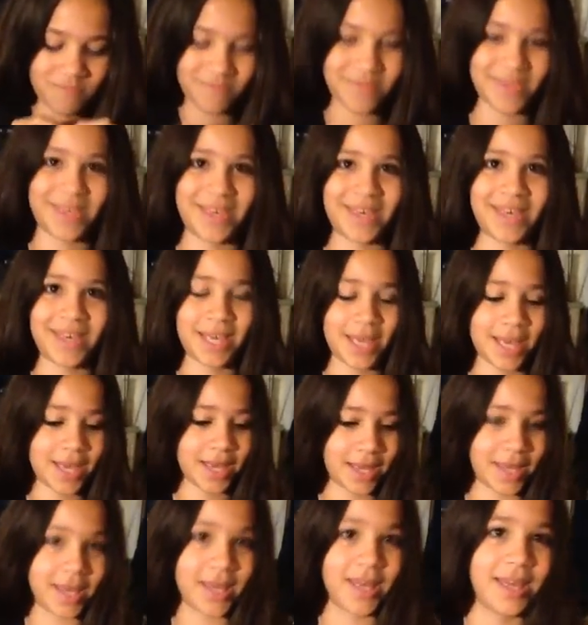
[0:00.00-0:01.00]
Okay,
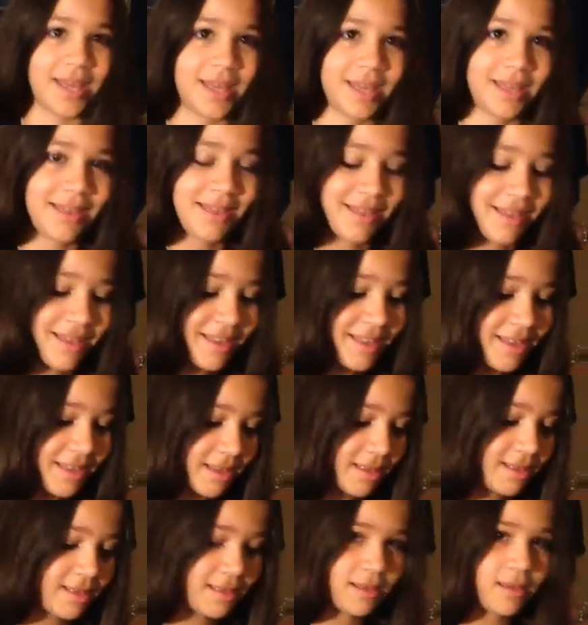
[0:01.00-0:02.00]

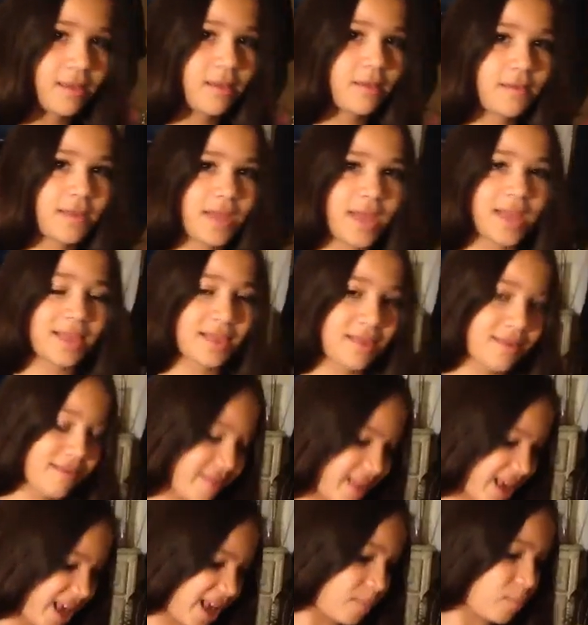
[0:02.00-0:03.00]
let's move
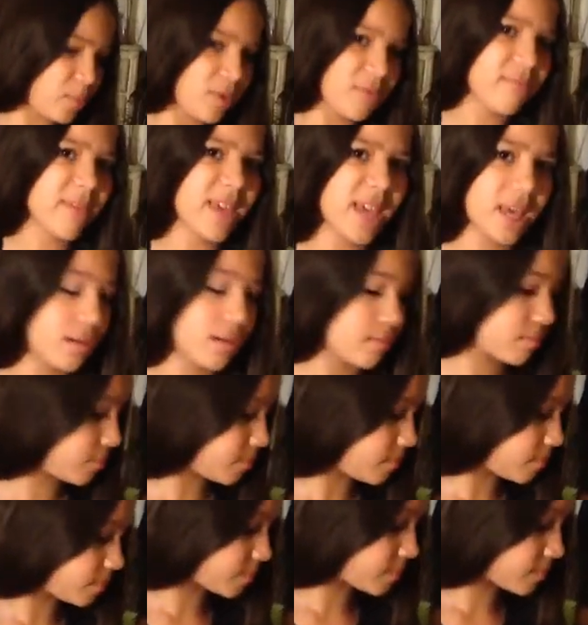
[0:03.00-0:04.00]
on. There's a lot of
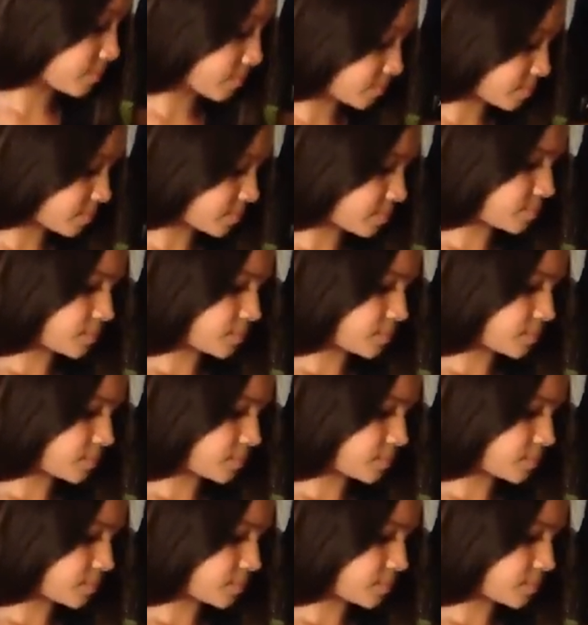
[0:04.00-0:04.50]
stuff, so.